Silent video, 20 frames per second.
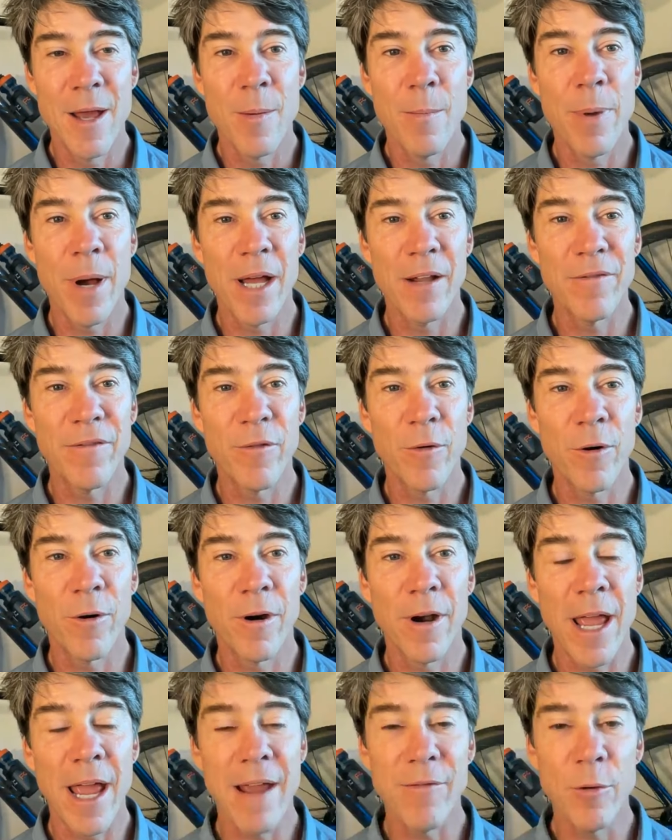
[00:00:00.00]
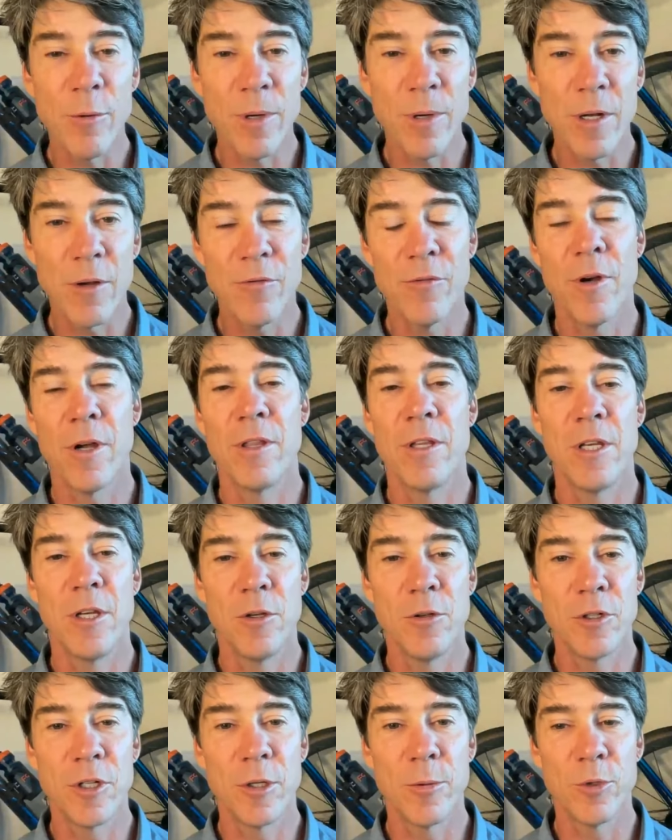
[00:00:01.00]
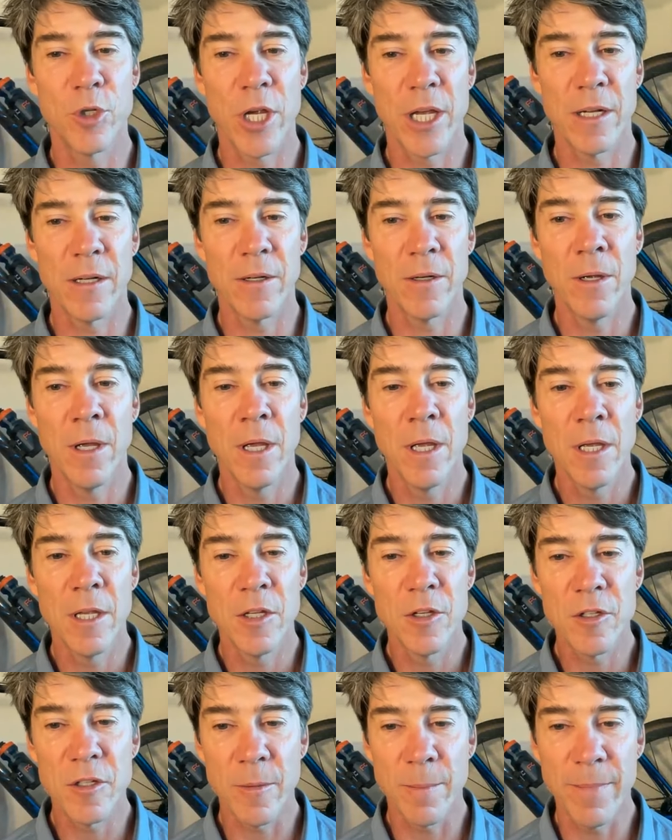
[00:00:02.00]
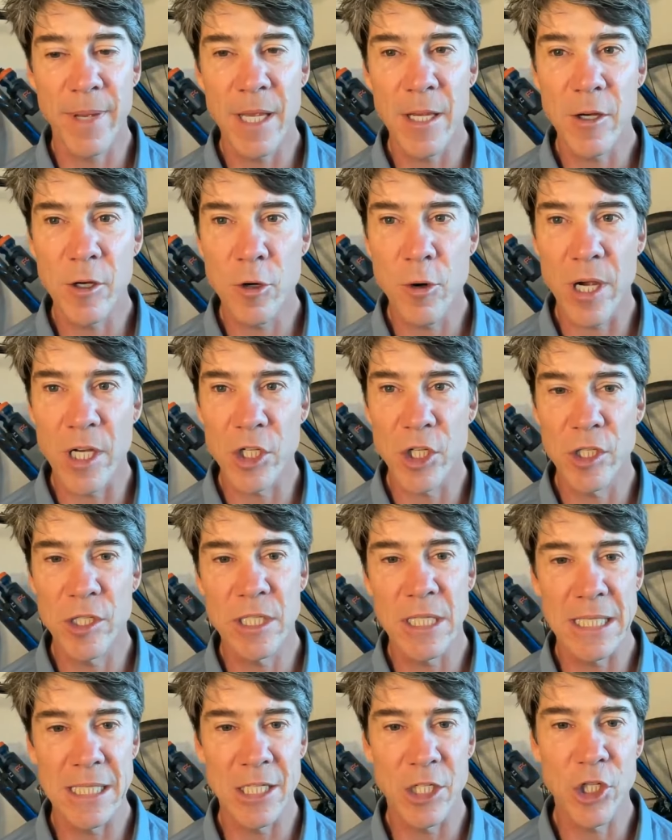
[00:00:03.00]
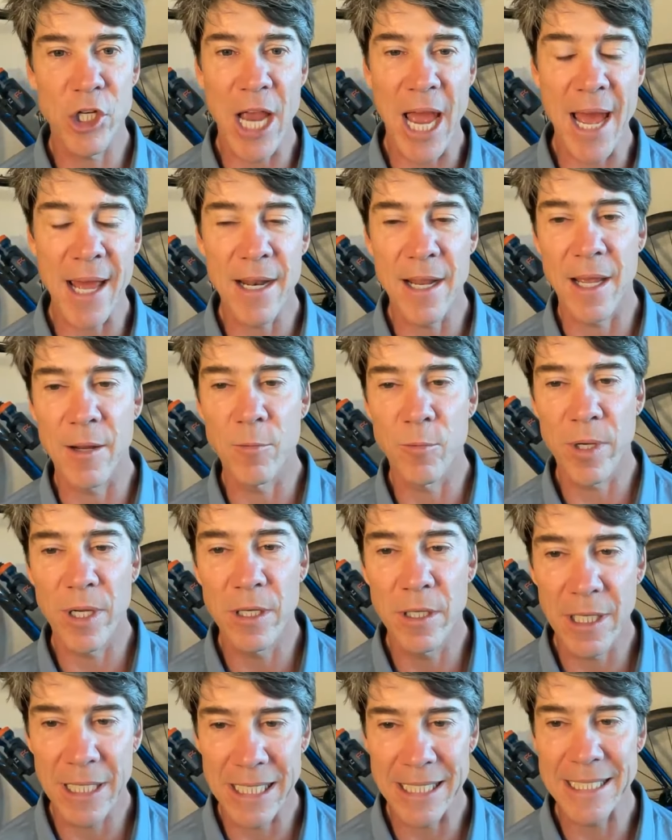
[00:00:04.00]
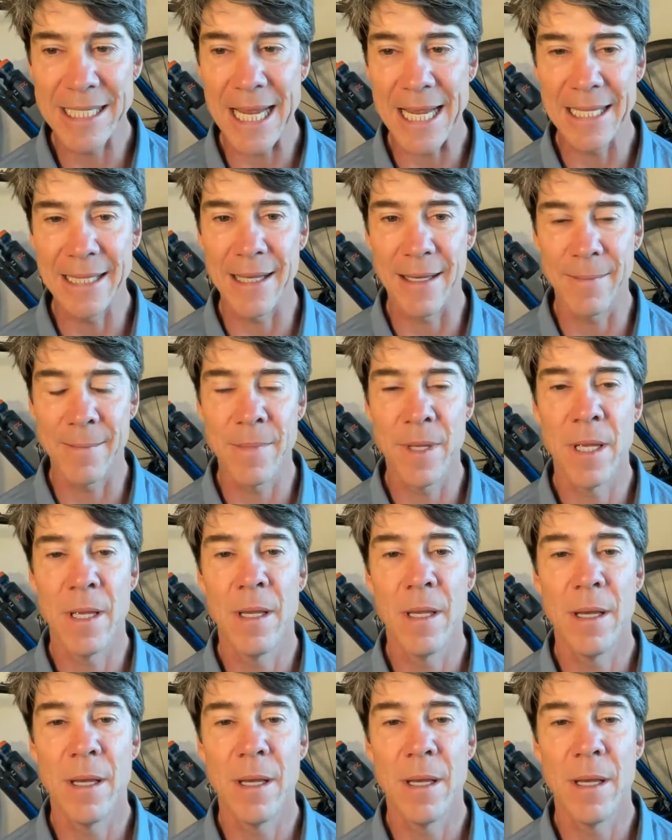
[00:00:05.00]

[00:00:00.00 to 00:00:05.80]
But for everyone over on the YouTube channel, submit your questions in the chat and we are going to take them.